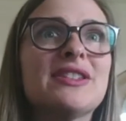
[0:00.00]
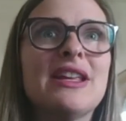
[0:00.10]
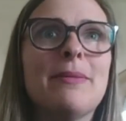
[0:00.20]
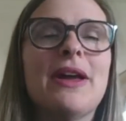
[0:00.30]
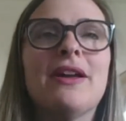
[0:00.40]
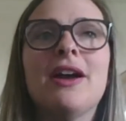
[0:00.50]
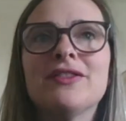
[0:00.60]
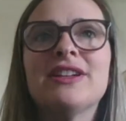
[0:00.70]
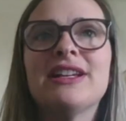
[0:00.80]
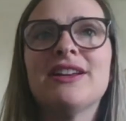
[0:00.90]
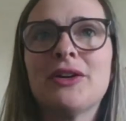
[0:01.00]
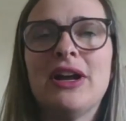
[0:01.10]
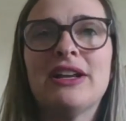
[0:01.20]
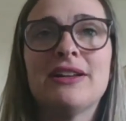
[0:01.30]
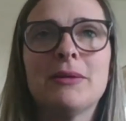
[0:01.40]
set by governing and
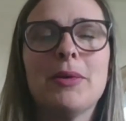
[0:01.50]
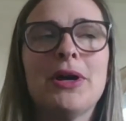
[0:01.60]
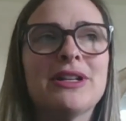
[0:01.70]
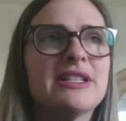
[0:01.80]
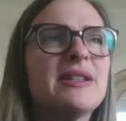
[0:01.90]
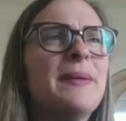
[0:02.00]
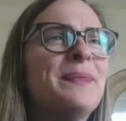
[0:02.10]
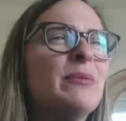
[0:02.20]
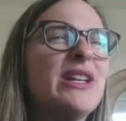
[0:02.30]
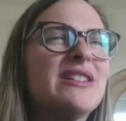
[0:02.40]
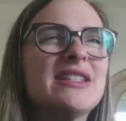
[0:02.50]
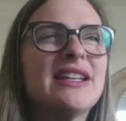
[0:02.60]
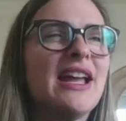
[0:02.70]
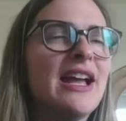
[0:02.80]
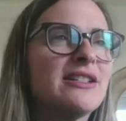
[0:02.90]
accrediting bodies, places
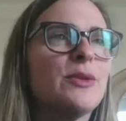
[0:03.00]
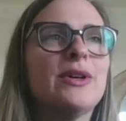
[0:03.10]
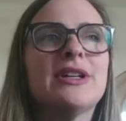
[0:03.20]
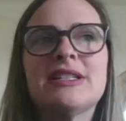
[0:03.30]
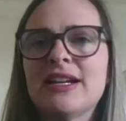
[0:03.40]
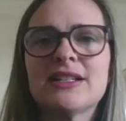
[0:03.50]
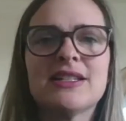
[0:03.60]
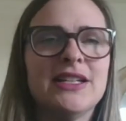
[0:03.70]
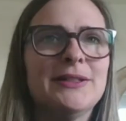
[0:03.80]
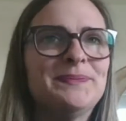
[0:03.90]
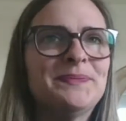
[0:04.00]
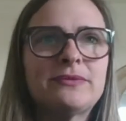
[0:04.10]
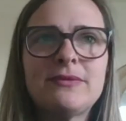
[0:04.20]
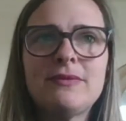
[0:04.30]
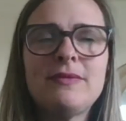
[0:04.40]
like ASQA, TEXA,
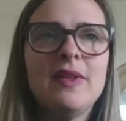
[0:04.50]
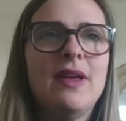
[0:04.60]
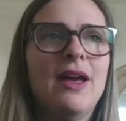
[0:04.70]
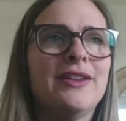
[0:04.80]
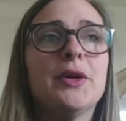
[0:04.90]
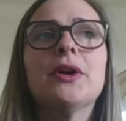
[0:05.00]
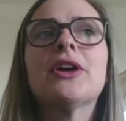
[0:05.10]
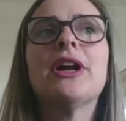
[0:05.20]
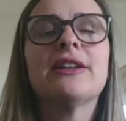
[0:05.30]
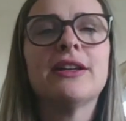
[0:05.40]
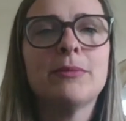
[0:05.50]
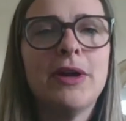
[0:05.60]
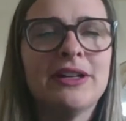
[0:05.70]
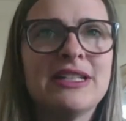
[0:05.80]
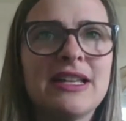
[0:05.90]
accrediting
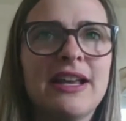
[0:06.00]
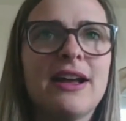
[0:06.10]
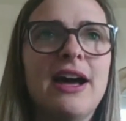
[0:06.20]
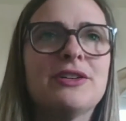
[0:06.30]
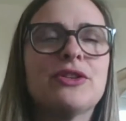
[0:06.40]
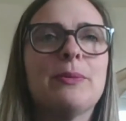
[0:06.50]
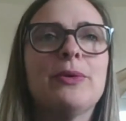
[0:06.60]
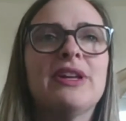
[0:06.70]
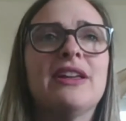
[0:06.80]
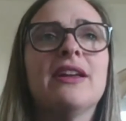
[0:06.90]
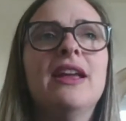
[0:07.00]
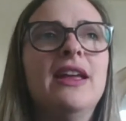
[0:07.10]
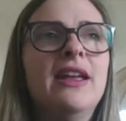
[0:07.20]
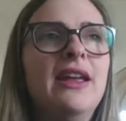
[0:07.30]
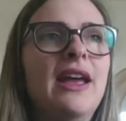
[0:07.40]
bodies like IEEE.
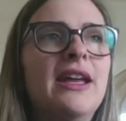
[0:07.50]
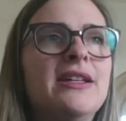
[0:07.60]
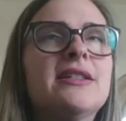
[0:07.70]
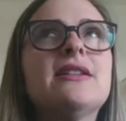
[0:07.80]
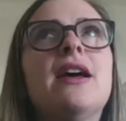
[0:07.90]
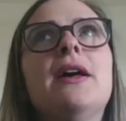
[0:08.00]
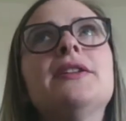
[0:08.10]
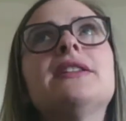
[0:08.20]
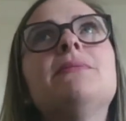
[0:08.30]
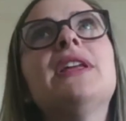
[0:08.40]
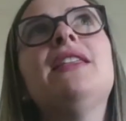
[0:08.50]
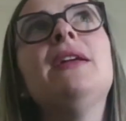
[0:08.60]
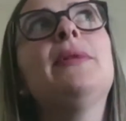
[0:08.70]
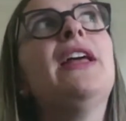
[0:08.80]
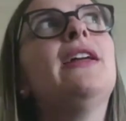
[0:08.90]
And to me, they
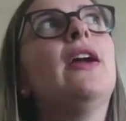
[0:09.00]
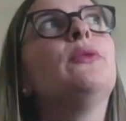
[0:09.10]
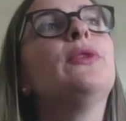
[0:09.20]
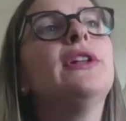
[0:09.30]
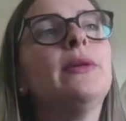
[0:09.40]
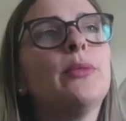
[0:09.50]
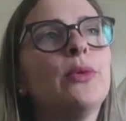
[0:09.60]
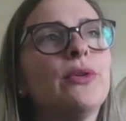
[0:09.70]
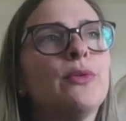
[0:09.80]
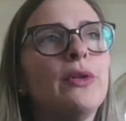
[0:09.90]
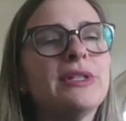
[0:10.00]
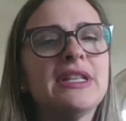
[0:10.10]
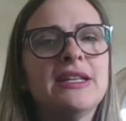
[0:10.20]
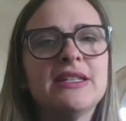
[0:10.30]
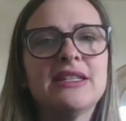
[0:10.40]
play a really important role
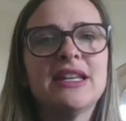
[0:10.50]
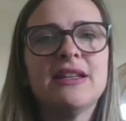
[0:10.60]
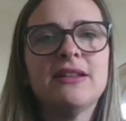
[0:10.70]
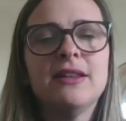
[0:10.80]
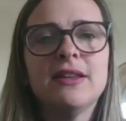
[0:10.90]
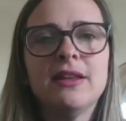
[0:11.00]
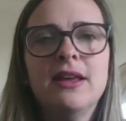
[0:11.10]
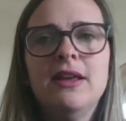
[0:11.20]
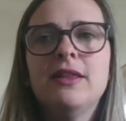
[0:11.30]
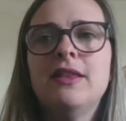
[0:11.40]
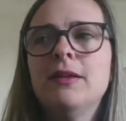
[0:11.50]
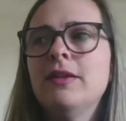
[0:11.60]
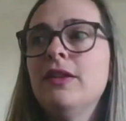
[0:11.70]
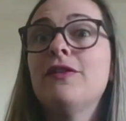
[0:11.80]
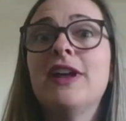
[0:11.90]
in setting
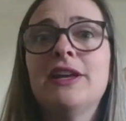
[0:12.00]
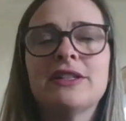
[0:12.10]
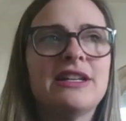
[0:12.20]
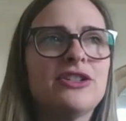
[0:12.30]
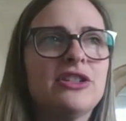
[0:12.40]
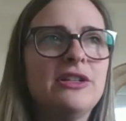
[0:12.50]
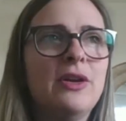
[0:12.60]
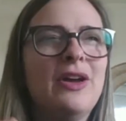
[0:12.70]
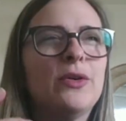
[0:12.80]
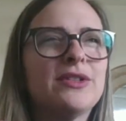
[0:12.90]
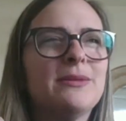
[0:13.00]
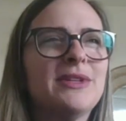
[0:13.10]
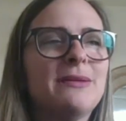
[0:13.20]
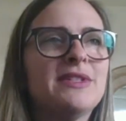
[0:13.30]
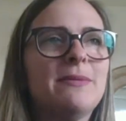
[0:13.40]
the foundation, or
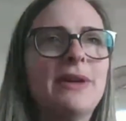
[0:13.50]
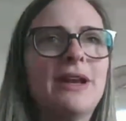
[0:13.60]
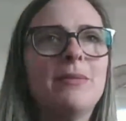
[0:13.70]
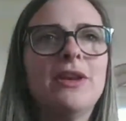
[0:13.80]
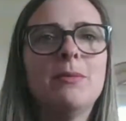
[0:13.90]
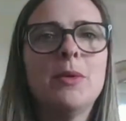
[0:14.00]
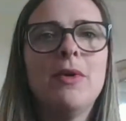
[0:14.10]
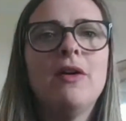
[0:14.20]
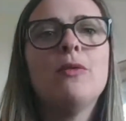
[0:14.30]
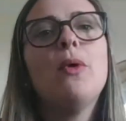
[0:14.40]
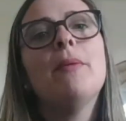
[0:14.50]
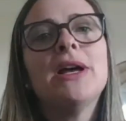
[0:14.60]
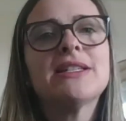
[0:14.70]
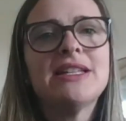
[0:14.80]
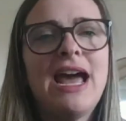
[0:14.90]
sometimes the bare minimum, of what
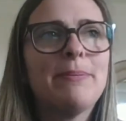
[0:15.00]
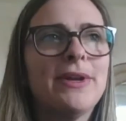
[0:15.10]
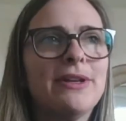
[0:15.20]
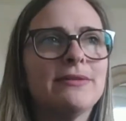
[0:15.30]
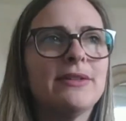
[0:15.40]
must happen